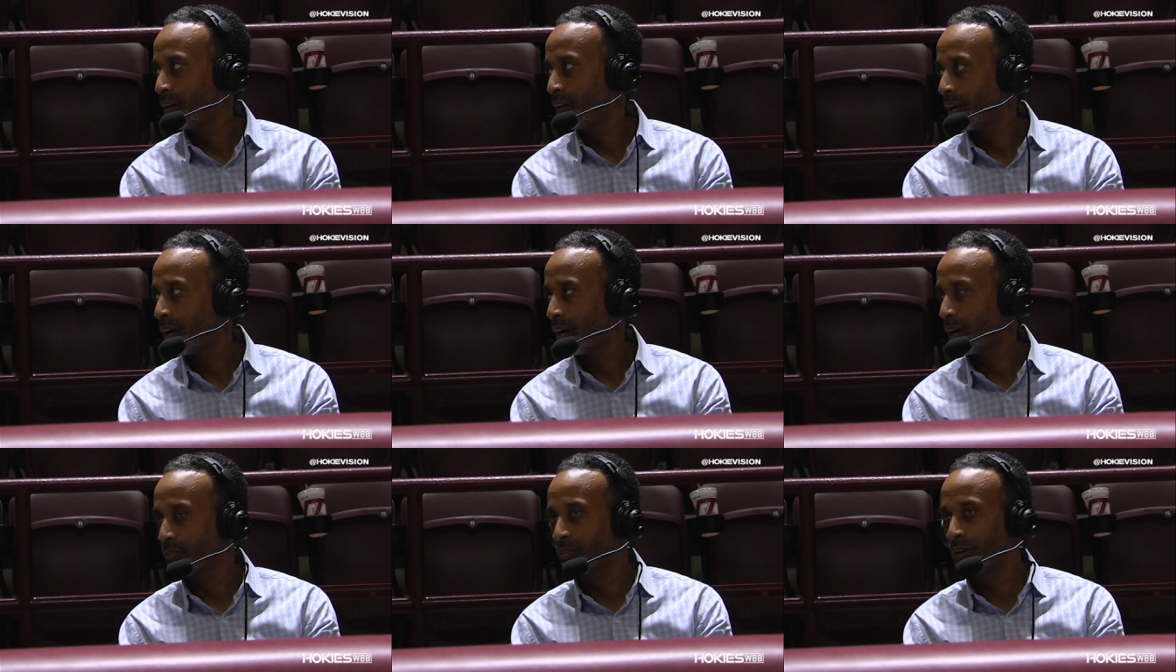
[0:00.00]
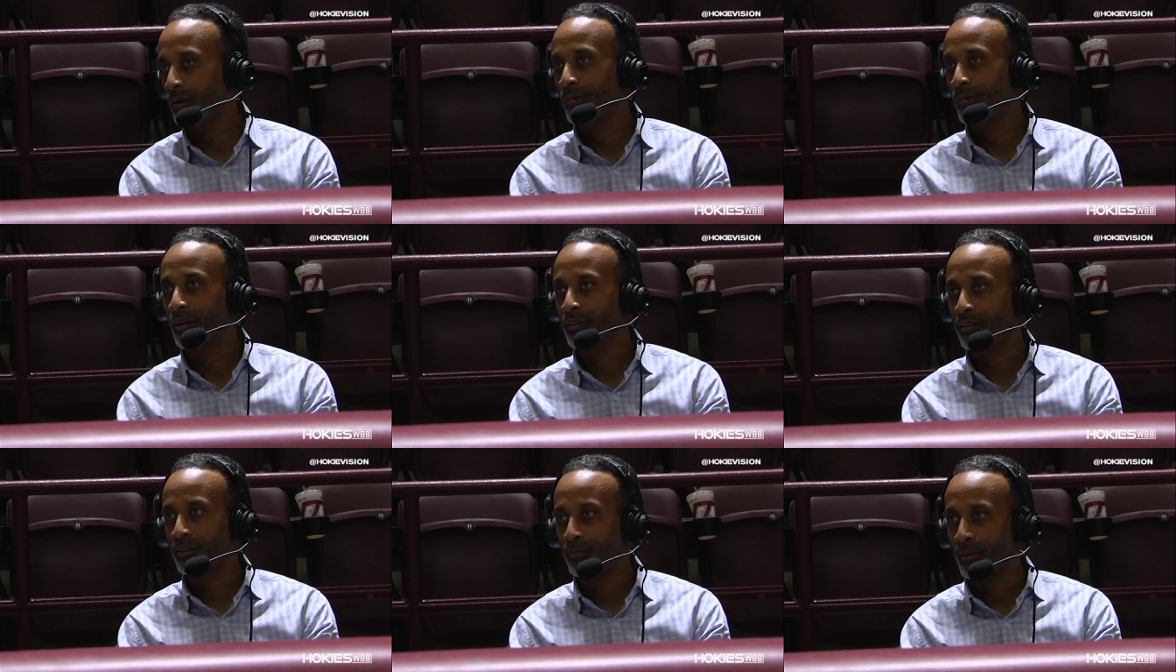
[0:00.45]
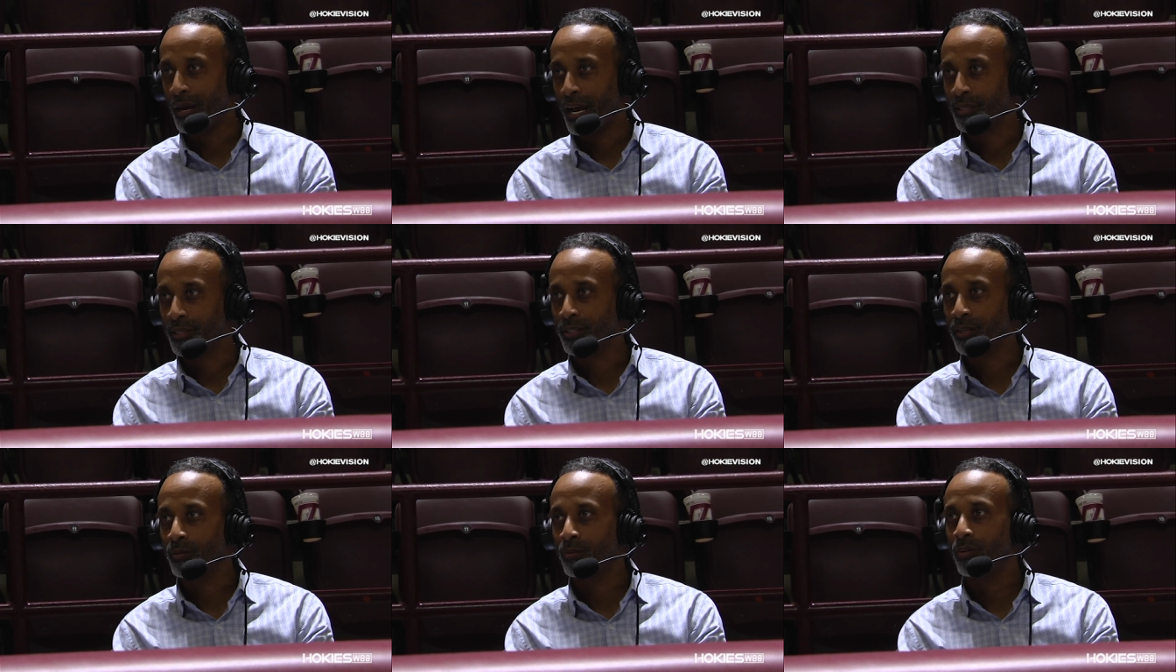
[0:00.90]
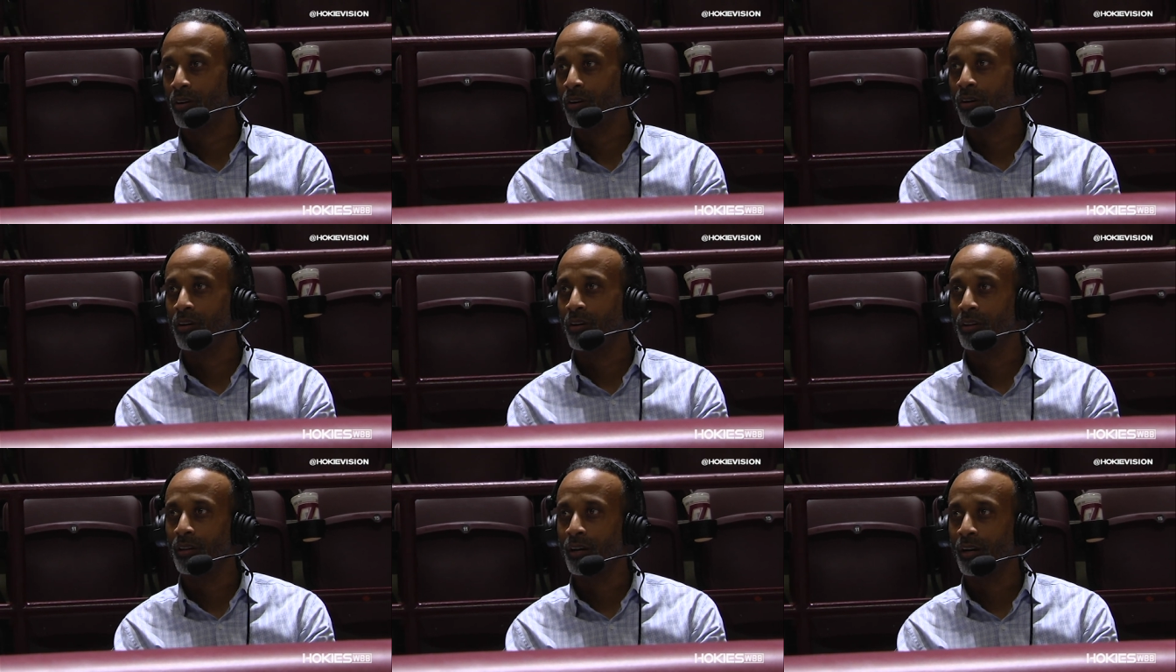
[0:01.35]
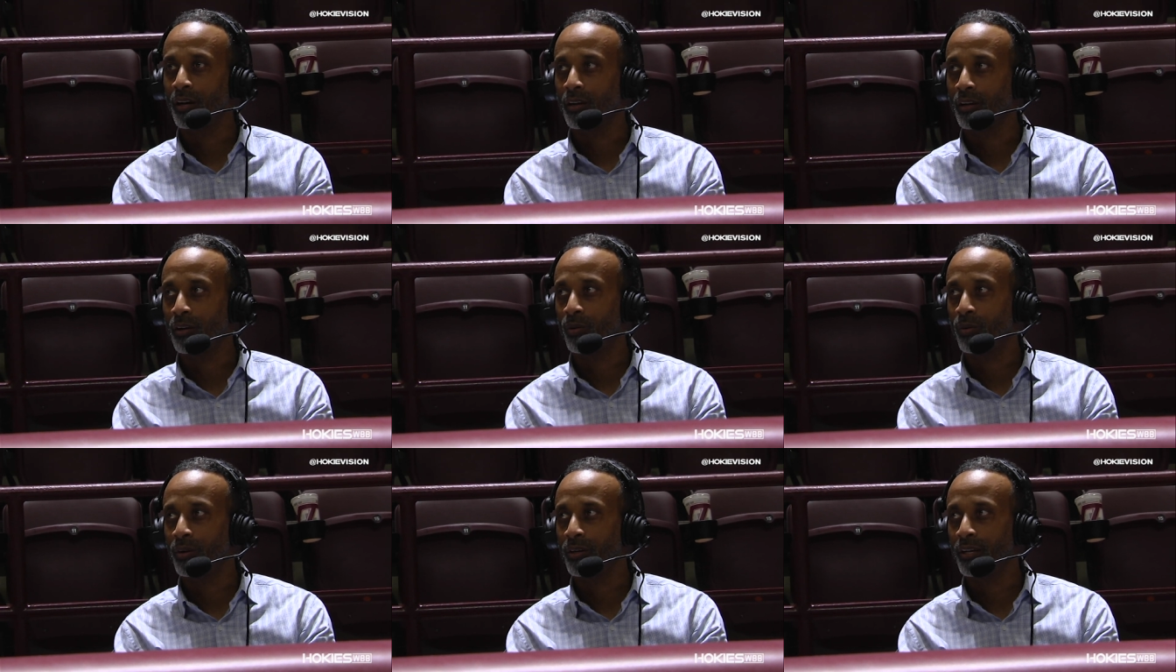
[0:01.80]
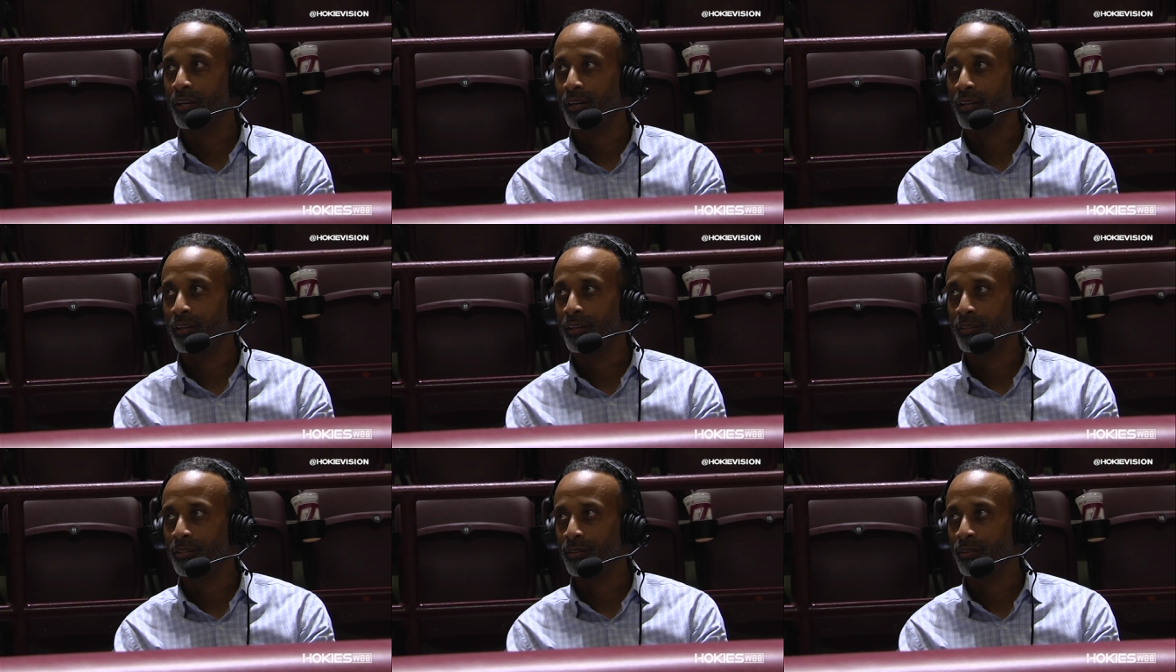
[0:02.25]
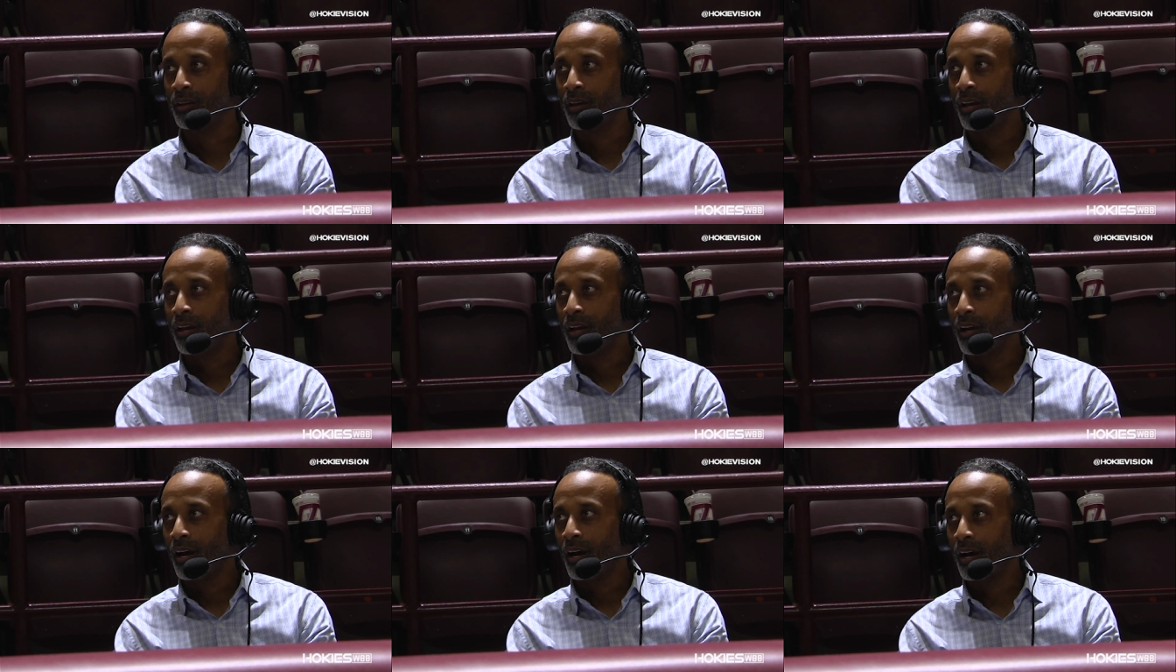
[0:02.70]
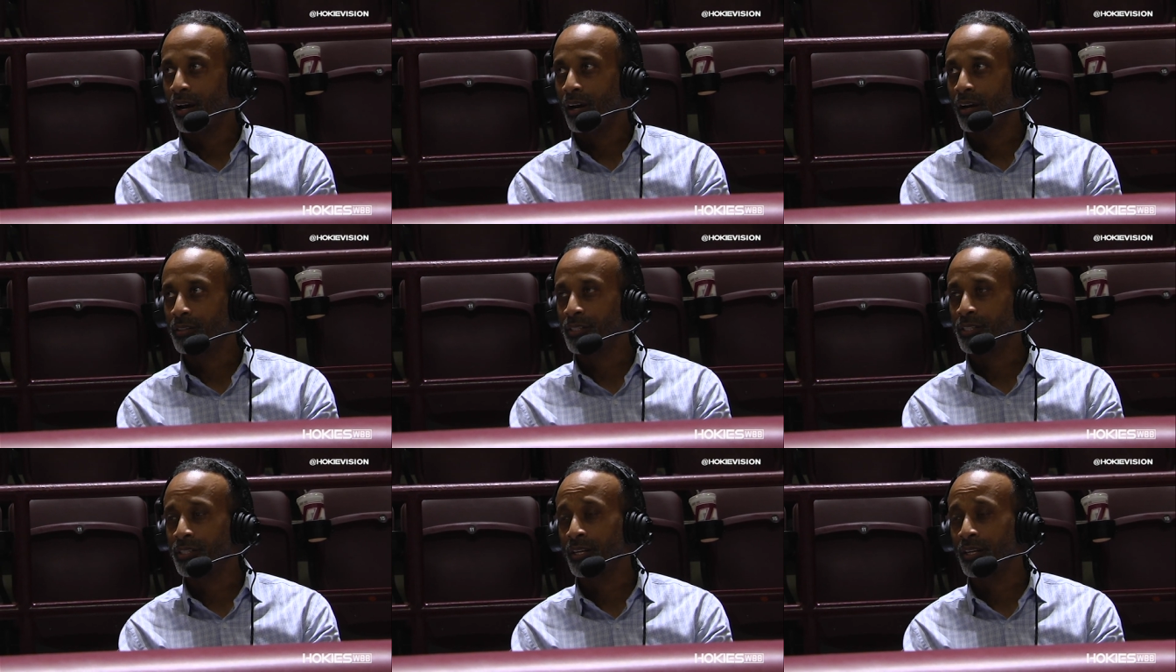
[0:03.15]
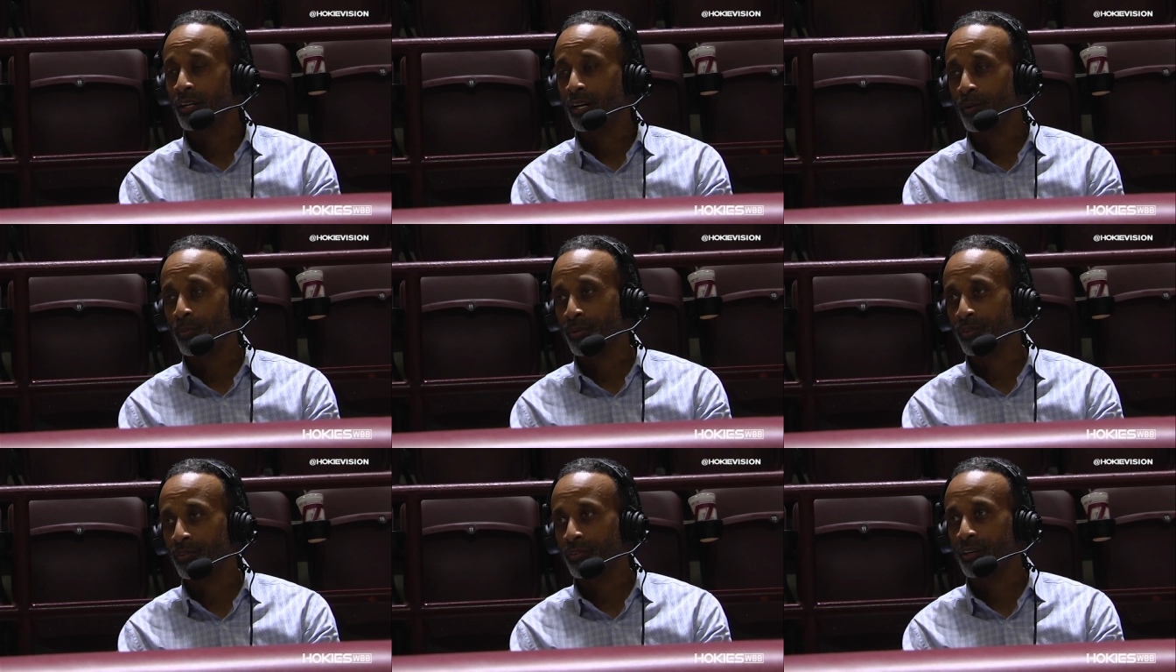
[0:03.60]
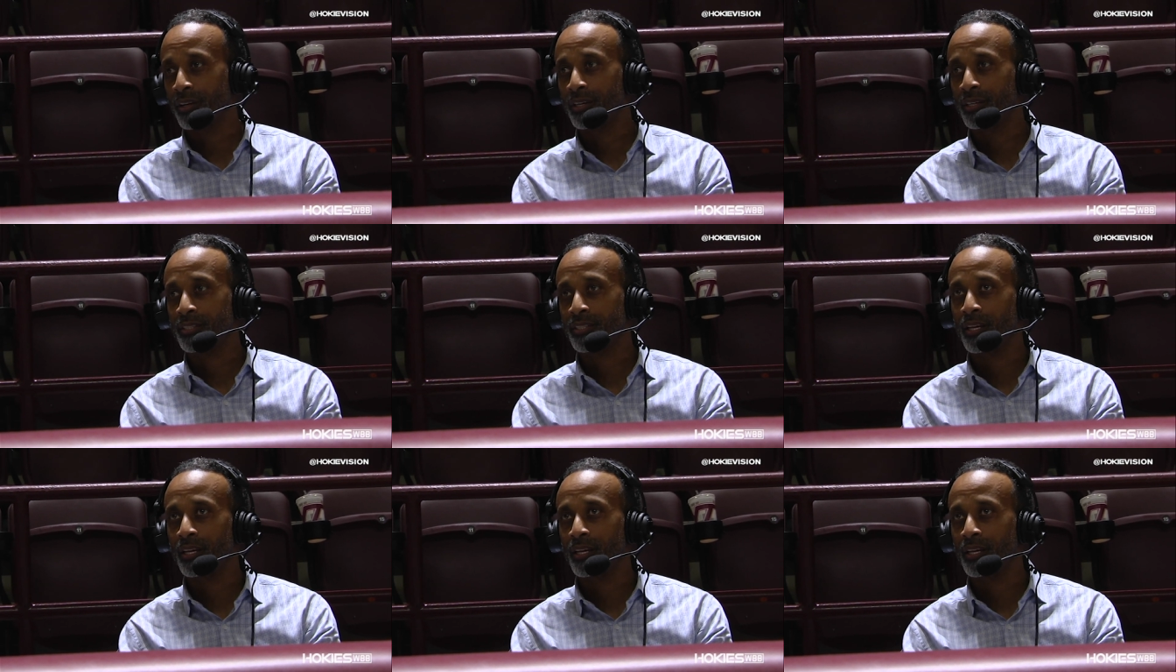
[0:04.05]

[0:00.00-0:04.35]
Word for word: uh, rebounding the basketball, uh, going in, and uh, she's hit a couple threes.